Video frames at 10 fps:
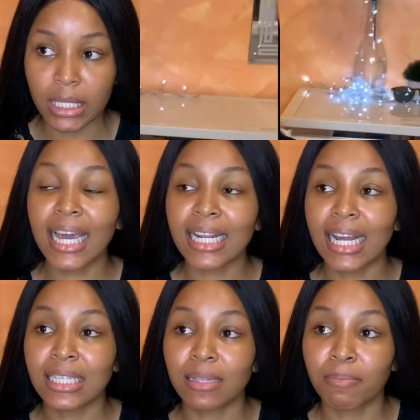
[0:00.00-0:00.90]
Be it
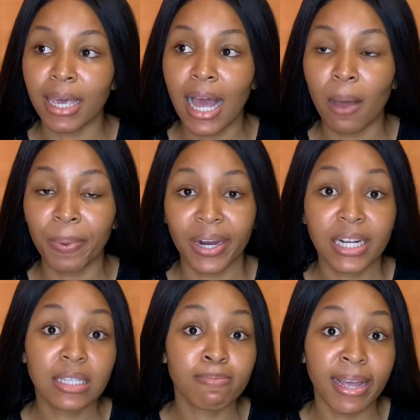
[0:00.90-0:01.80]
as it may, our
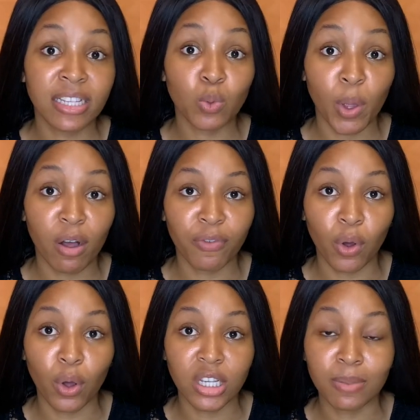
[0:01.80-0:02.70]
parents meant well
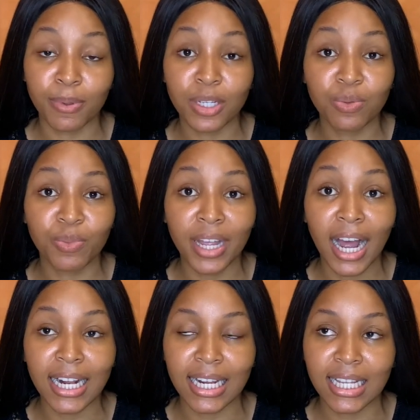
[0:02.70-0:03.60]
for us, but
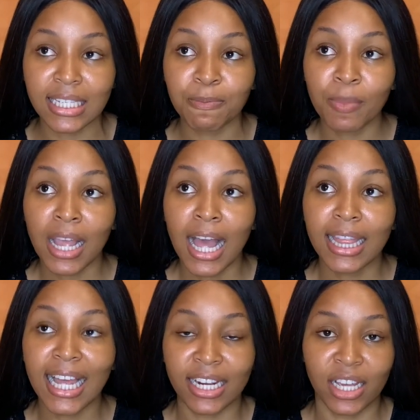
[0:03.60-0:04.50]
regardless,
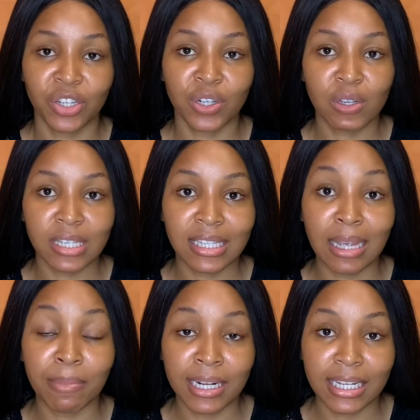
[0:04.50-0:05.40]
the educational
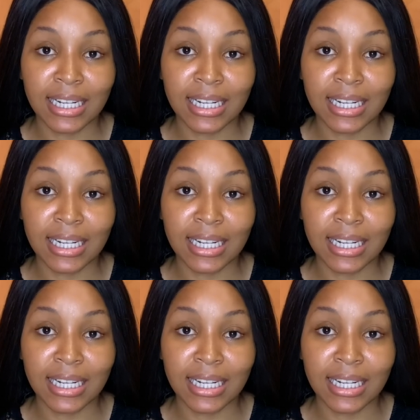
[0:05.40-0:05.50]
system in